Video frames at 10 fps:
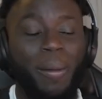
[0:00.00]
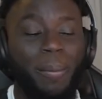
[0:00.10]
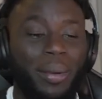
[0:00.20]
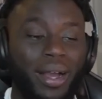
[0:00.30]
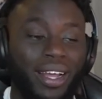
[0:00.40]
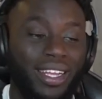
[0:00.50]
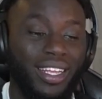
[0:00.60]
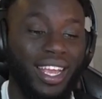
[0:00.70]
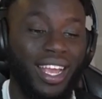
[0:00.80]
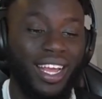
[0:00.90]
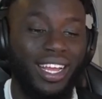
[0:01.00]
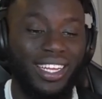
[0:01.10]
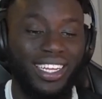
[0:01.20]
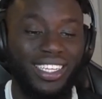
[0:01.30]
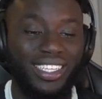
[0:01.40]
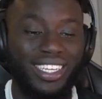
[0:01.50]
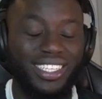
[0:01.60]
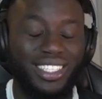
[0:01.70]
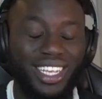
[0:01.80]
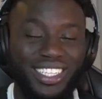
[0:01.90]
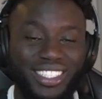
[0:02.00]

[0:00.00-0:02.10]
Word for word: But yeah, it, it's it's